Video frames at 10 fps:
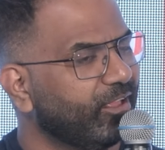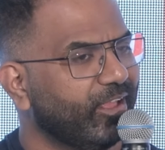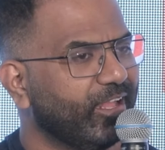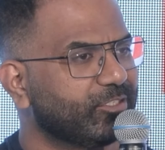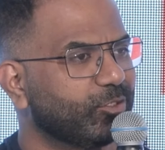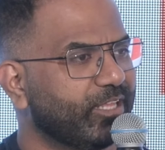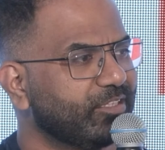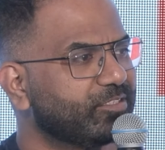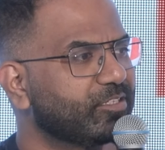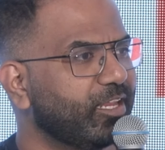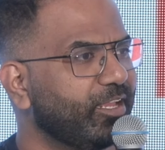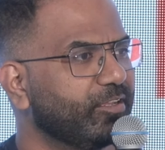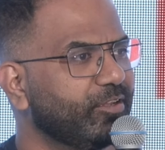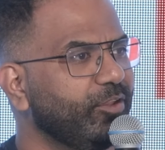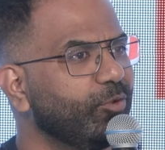And so that's like
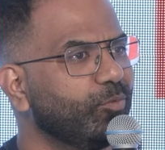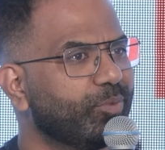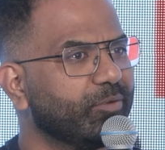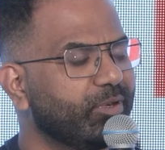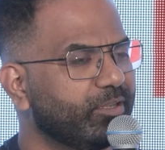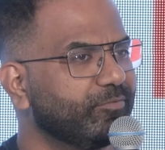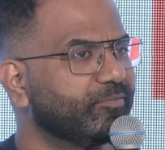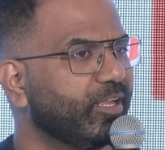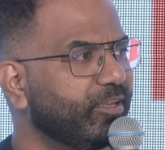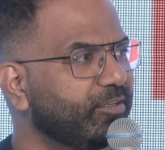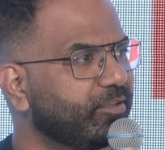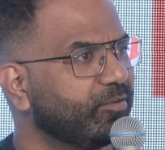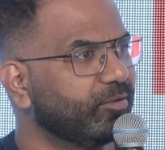a new primitive that